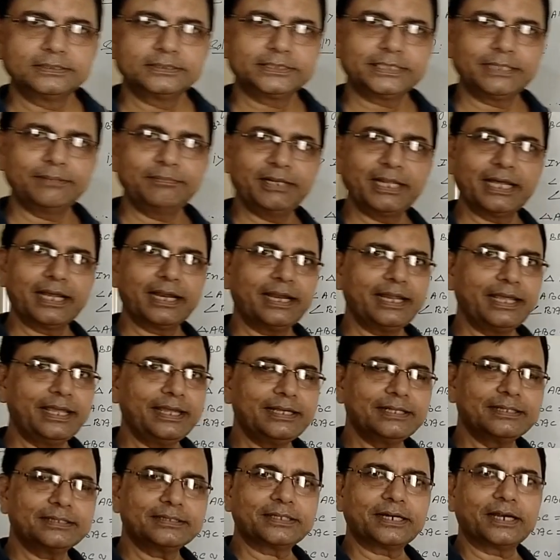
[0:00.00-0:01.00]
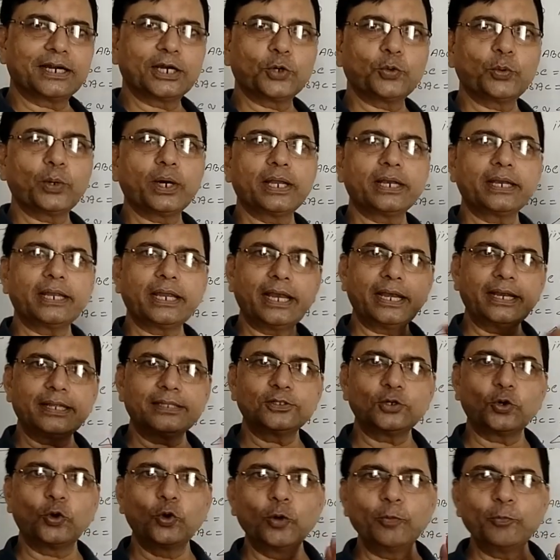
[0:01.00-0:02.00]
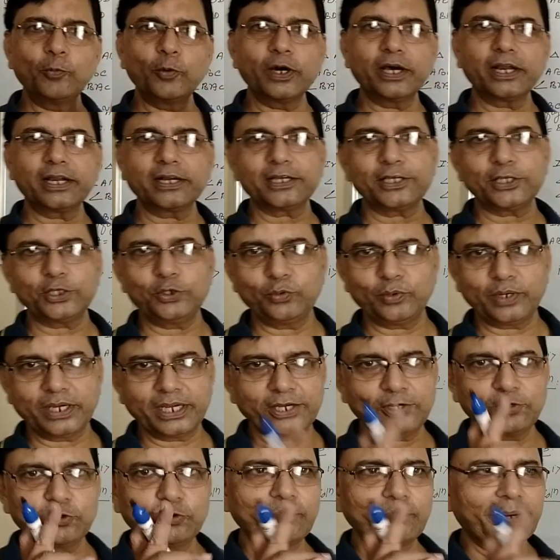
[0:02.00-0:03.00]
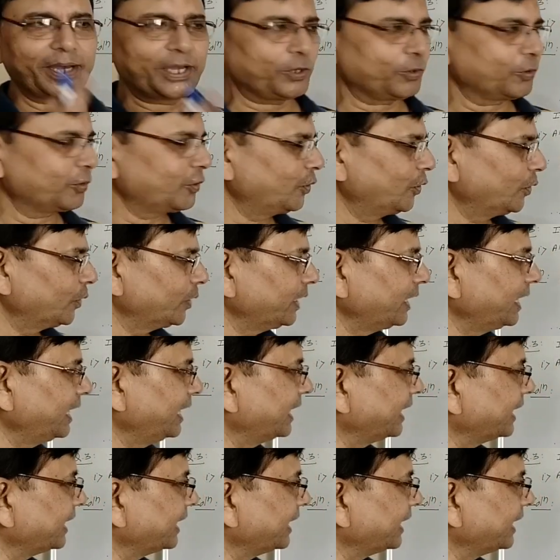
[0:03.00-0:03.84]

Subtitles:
Similarly, third one, it is a homework. You can do by your own.